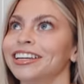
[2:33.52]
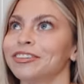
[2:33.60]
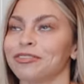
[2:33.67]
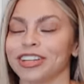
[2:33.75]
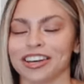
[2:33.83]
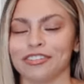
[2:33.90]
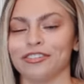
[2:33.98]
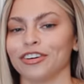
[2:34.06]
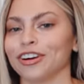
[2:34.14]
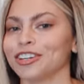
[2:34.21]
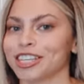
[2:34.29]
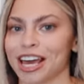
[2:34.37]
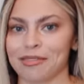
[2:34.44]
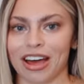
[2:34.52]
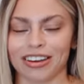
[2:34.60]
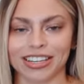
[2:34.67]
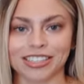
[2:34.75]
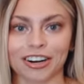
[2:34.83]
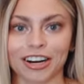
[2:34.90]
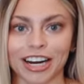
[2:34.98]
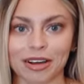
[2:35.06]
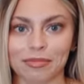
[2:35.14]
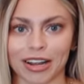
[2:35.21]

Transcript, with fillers: when they first came out in Target,